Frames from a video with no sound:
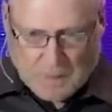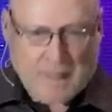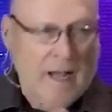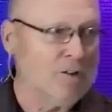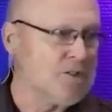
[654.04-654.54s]

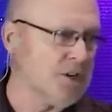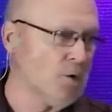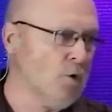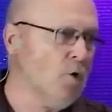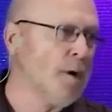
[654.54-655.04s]
Now,
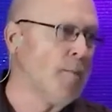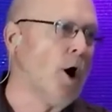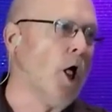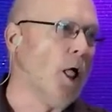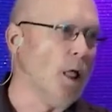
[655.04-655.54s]

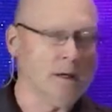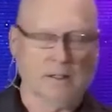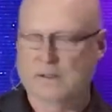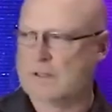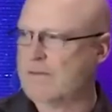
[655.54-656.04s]
Zerubbabel,
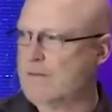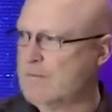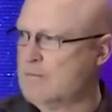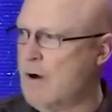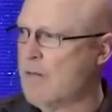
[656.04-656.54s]
there's a
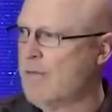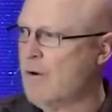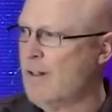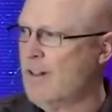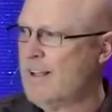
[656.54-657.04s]

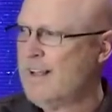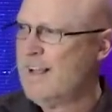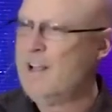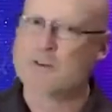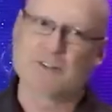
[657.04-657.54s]
mouthful,
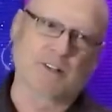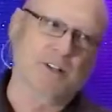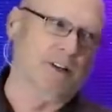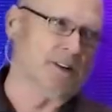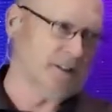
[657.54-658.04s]
he was the
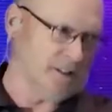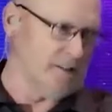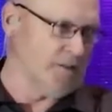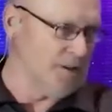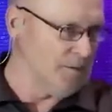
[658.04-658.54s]
leader
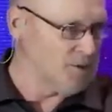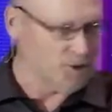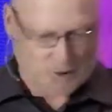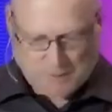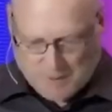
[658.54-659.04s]
of the
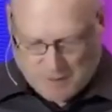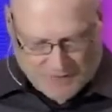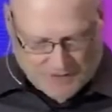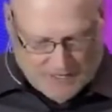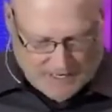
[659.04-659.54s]
Jewish people at
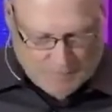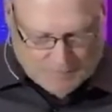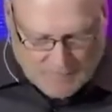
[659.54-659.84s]
the time.